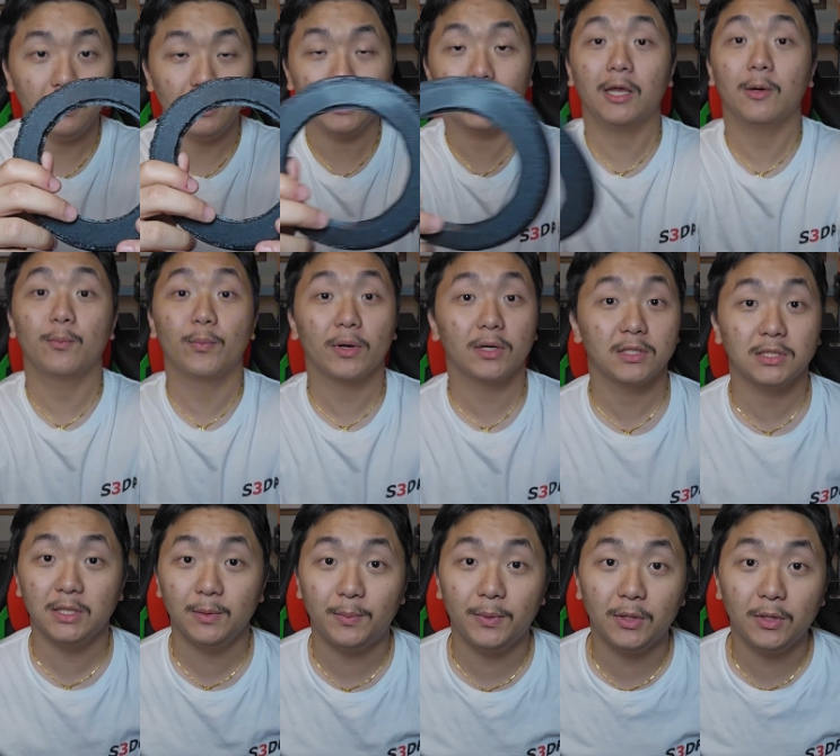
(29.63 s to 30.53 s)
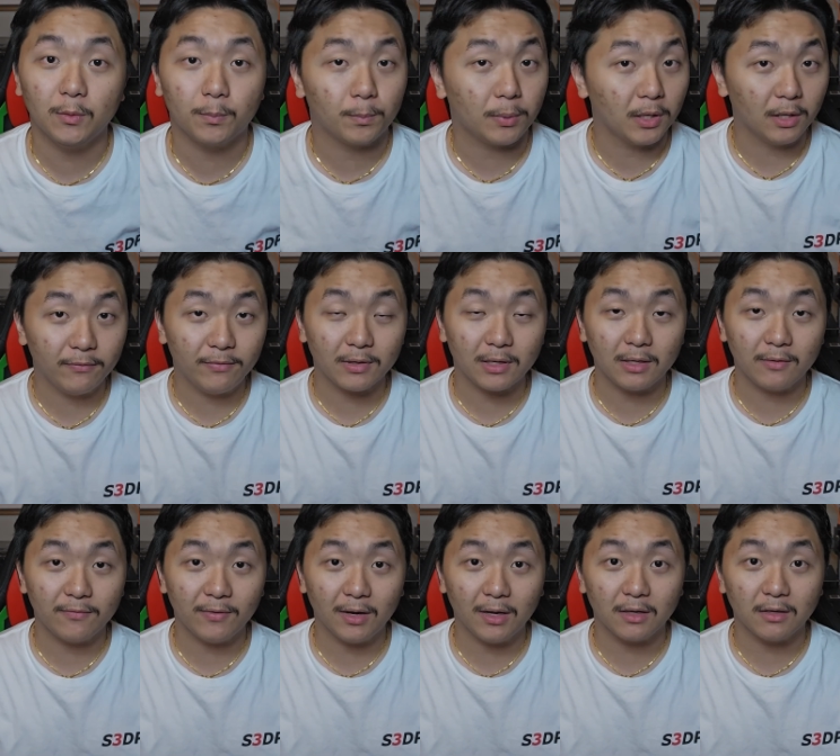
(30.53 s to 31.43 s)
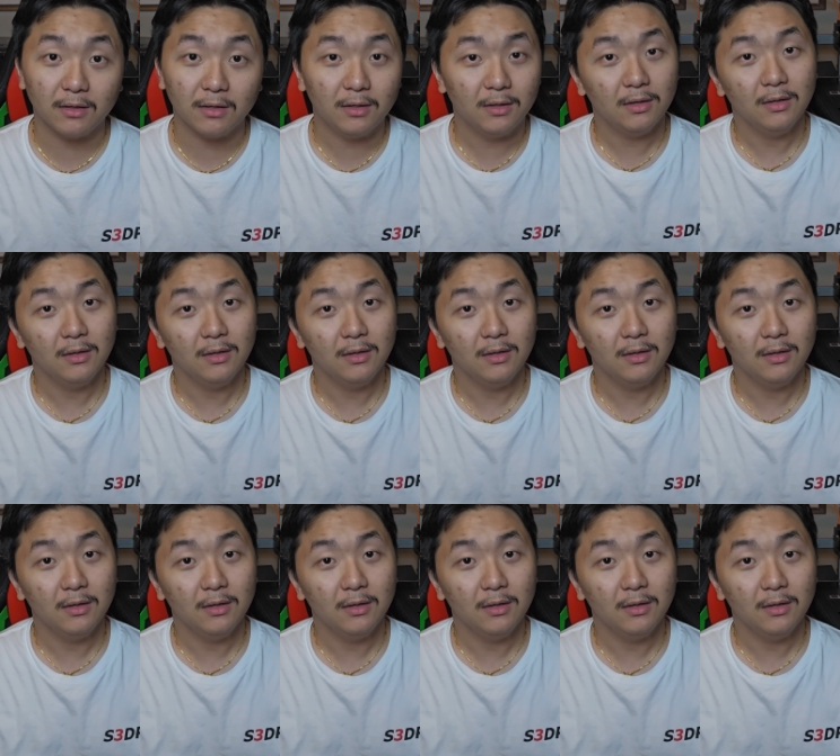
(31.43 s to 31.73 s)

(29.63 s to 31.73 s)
It can print T P U perfectly fine.